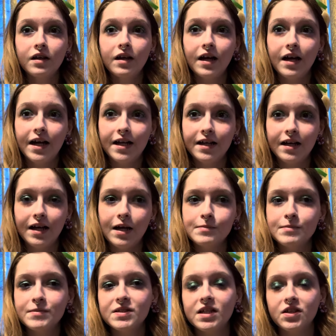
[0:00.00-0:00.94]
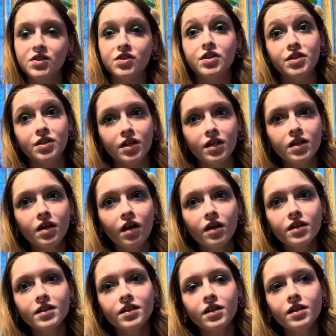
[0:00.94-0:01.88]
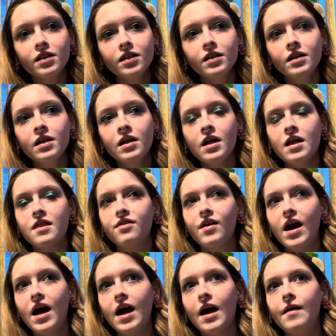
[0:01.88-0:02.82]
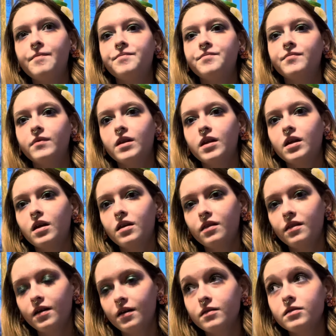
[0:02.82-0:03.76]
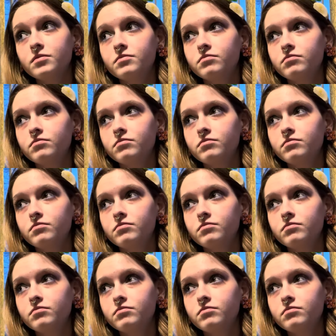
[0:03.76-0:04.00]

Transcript: and I'm such a good gardener that the